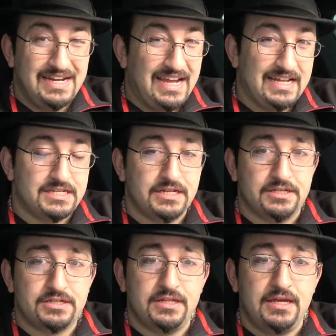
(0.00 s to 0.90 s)
And
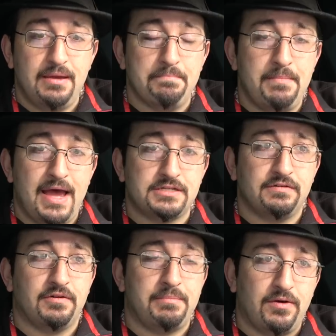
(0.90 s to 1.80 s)
since the
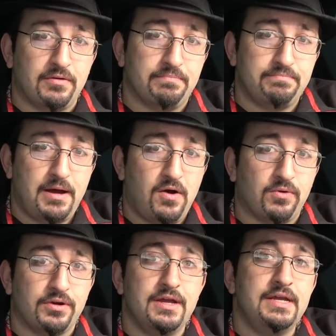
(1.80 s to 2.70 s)
massive amount of
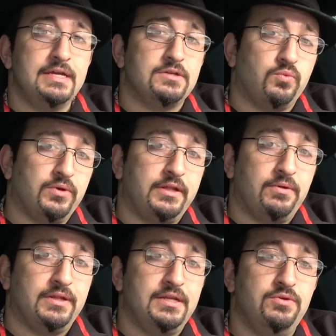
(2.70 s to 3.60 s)
power is really
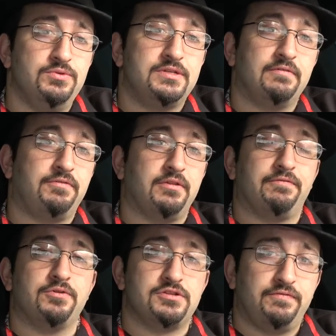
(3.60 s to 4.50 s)
only used for the
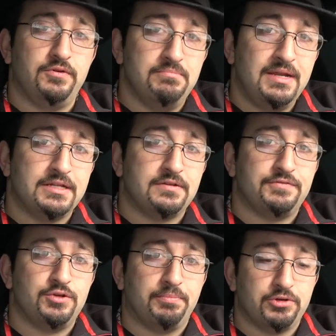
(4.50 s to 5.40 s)
first few minutes of
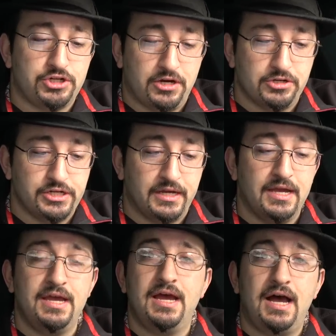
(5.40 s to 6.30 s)
supercharging,
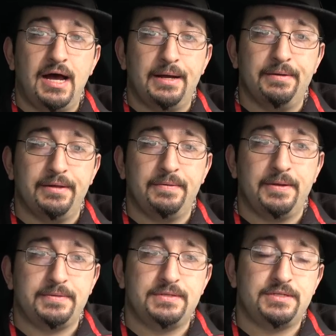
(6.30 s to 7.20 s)
uh, it,
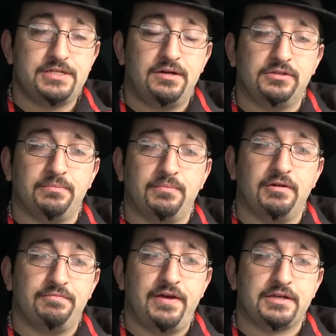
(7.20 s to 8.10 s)
it seldom
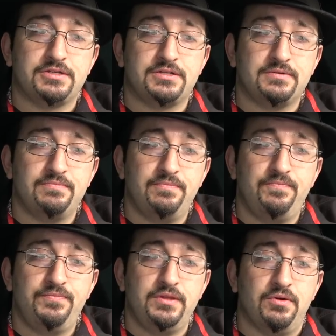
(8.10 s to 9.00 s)
affects
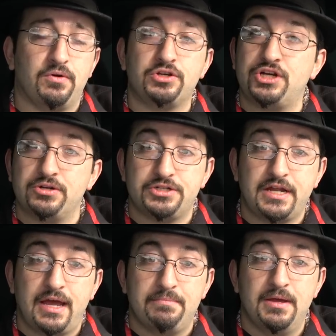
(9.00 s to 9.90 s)
your charge
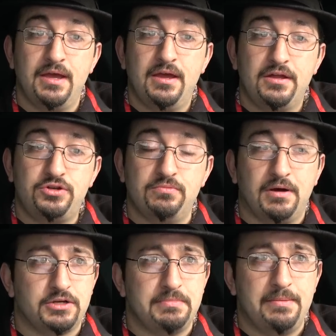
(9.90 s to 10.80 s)
time too
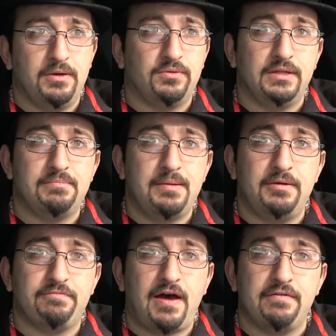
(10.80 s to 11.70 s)
much, maybe only
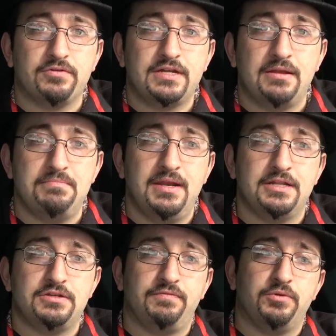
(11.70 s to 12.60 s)
maybe five or ten
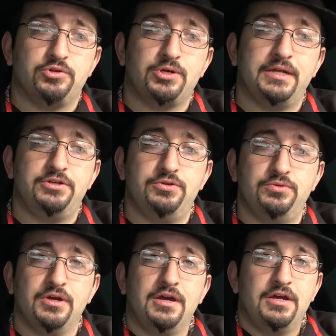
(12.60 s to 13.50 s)
minutes if you're trying
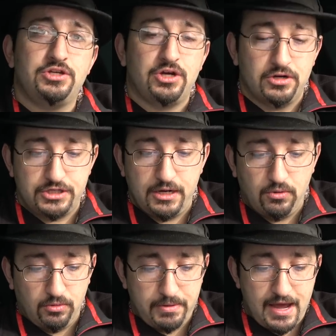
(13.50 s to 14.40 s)
to charge a
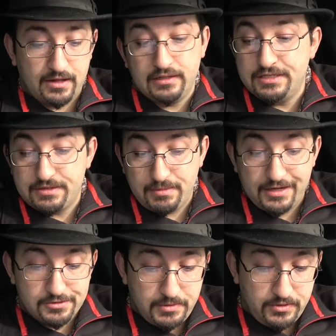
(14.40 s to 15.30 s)
whole pack, at least in my
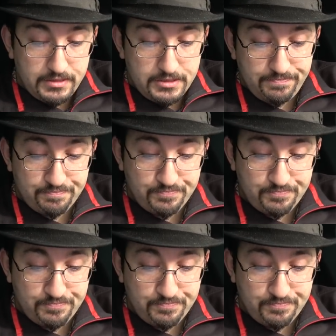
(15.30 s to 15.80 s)
experience.